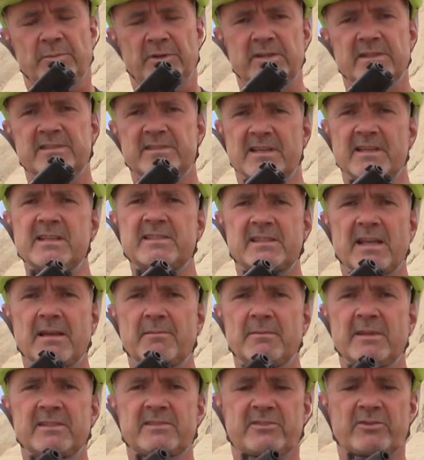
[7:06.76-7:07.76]
but it's it's
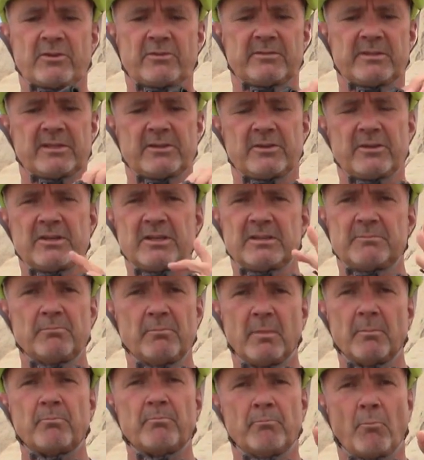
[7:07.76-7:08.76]
it's certainly good,
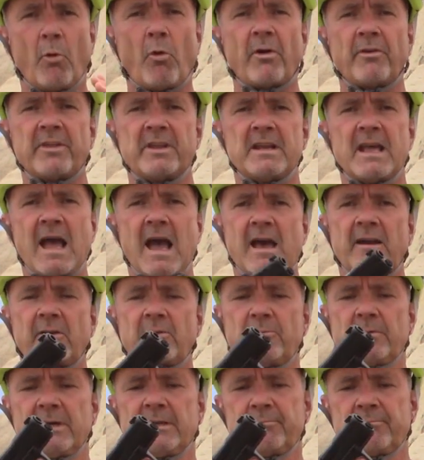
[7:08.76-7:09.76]
more than
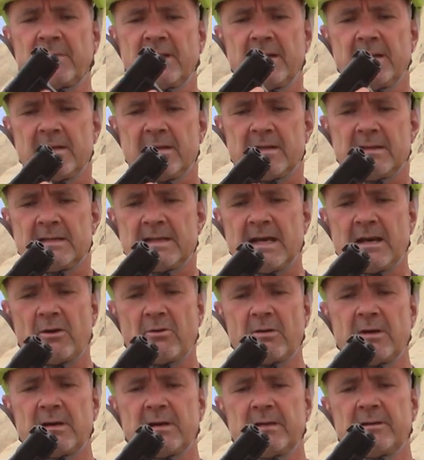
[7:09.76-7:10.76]
adequate.
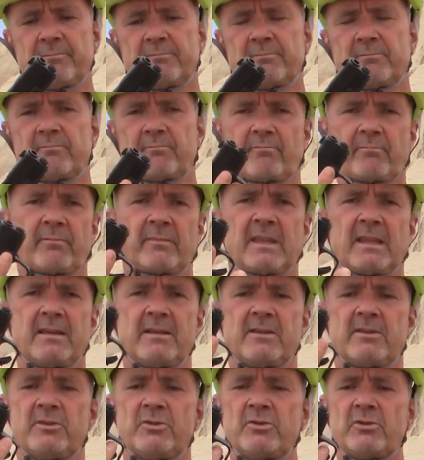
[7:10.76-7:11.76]
Now, um,
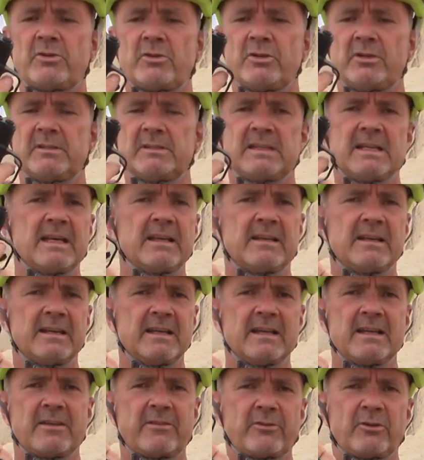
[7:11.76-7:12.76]
you could get
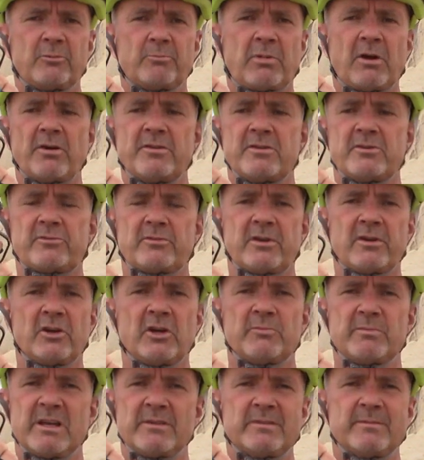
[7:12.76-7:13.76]
a third-party
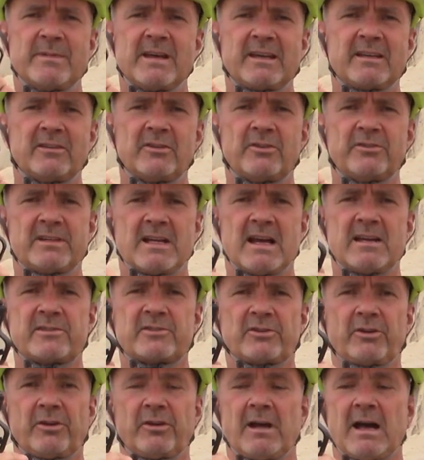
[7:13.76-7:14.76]
trigger and maybe make it a little
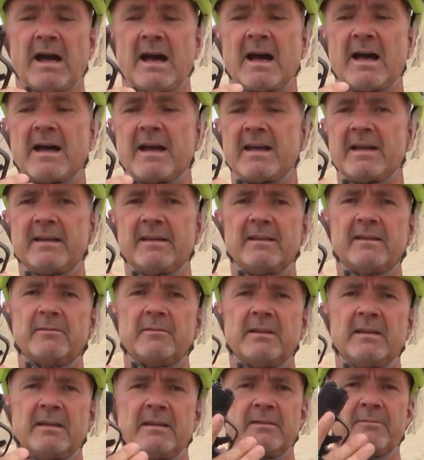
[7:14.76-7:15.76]
nicer. I.
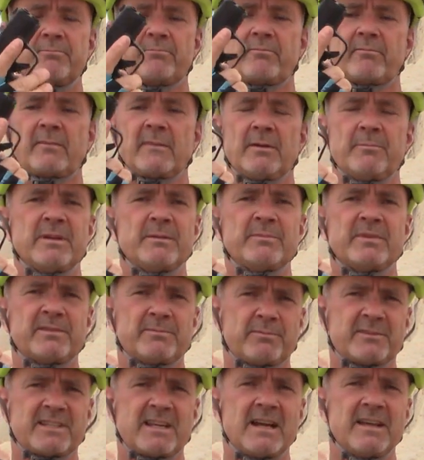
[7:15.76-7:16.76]
I mean,
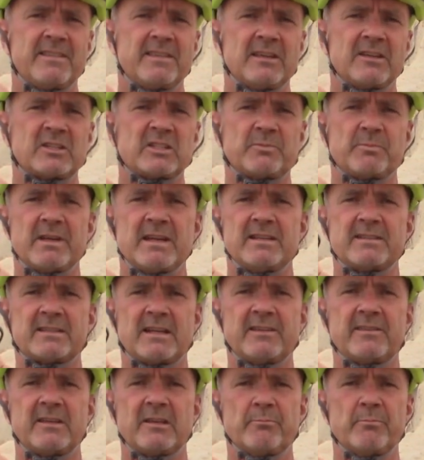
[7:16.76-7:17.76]
besides the
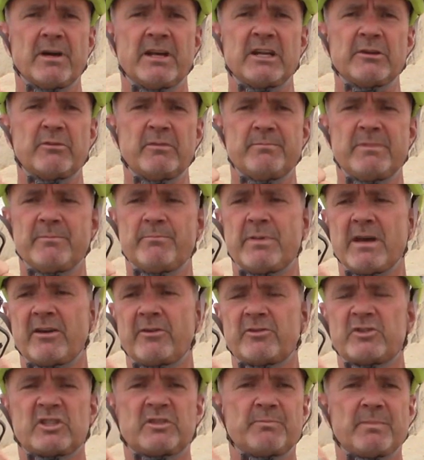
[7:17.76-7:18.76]
expense, I think money would be
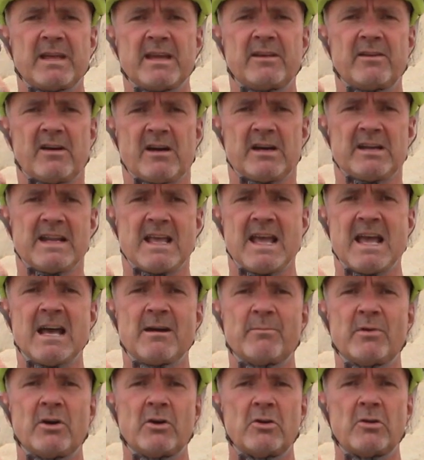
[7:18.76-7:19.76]
better spent on
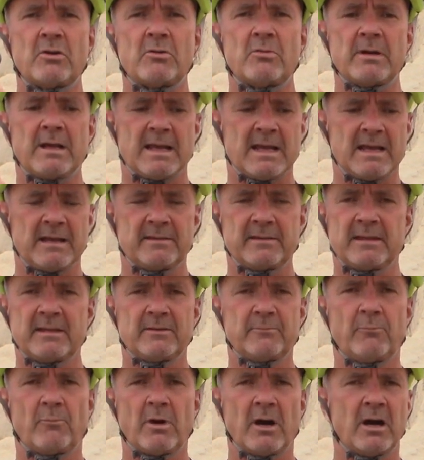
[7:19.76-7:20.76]
ammo and
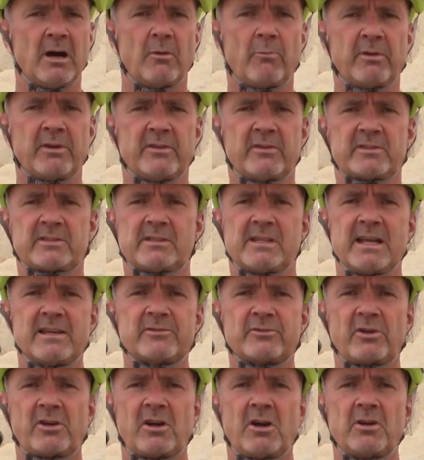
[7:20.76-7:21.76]
then uh, one of those laser